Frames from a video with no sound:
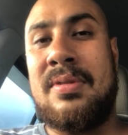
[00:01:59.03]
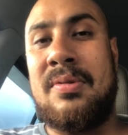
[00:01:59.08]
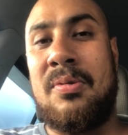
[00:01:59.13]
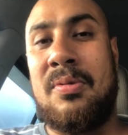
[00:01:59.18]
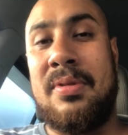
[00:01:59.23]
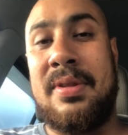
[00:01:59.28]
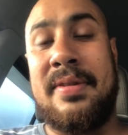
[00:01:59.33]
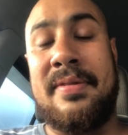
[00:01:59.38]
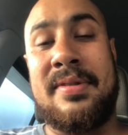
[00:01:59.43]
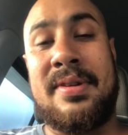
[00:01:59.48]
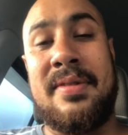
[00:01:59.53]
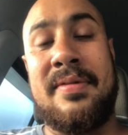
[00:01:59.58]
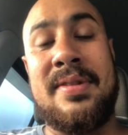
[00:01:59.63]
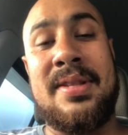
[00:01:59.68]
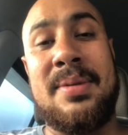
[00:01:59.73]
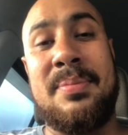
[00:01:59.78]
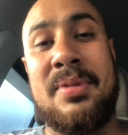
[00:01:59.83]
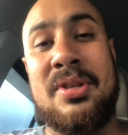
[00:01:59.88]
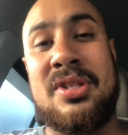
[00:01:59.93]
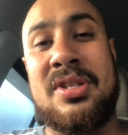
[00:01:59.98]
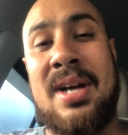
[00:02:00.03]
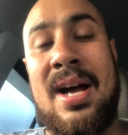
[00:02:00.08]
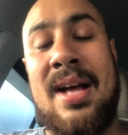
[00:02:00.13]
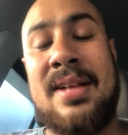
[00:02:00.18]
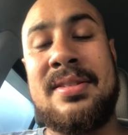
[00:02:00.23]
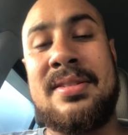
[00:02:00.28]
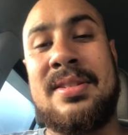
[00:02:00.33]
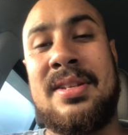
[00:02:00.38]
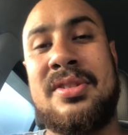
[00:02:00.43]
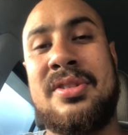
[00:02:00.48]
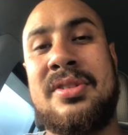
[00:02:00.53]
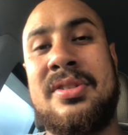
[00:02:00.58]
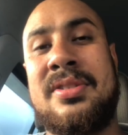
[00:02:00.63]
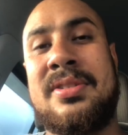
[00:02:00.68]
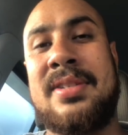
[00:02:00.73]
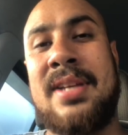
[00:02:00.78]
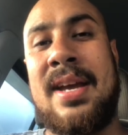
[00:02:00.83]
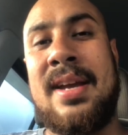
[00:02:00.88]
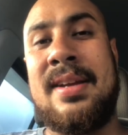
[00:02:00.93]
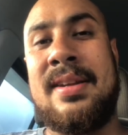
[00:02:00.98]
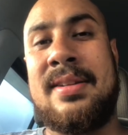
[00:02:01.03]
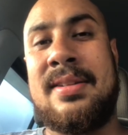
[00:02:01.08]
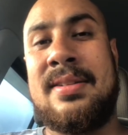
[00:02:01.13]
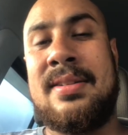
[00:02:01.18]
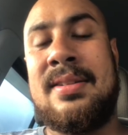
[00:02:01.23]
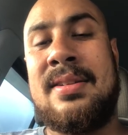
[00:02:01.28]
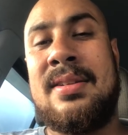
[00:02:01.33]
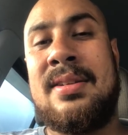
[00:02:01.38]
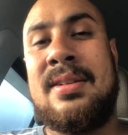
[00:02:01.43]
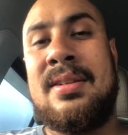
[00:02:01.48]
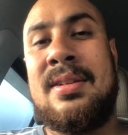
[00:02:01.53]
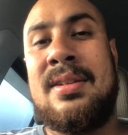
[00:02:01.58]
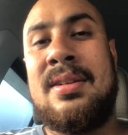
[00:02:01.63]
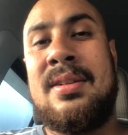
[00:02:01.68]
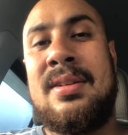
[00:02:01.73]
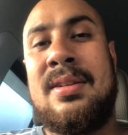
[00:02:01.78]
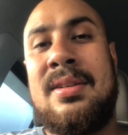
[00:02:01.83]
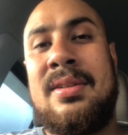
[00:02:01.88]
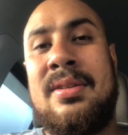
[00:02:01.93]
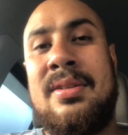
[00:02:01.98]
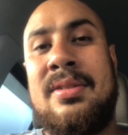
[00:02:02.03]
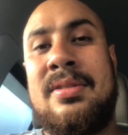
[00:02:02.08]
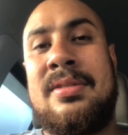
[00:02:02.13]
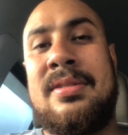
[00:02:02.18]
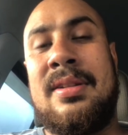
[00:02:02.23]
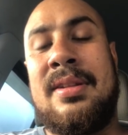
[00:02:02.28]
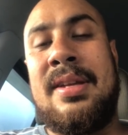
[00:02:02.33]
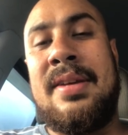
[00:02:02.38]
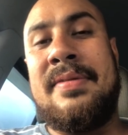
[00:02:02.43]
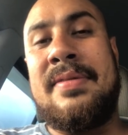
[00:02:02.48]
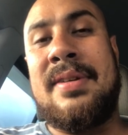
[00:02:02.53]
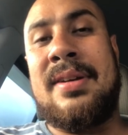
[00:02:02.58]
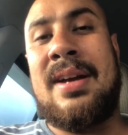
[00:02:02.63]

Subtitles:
or they've given them a chance, I should say, to leave the